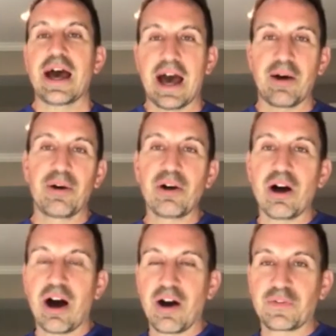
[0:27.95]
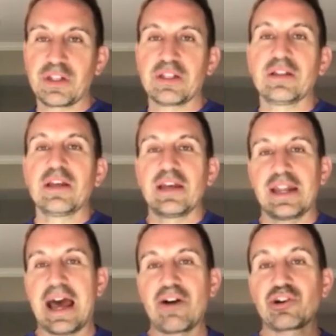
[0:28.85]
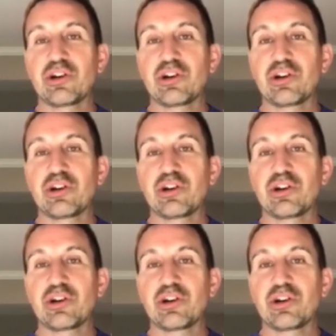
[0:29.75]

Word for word: how often and how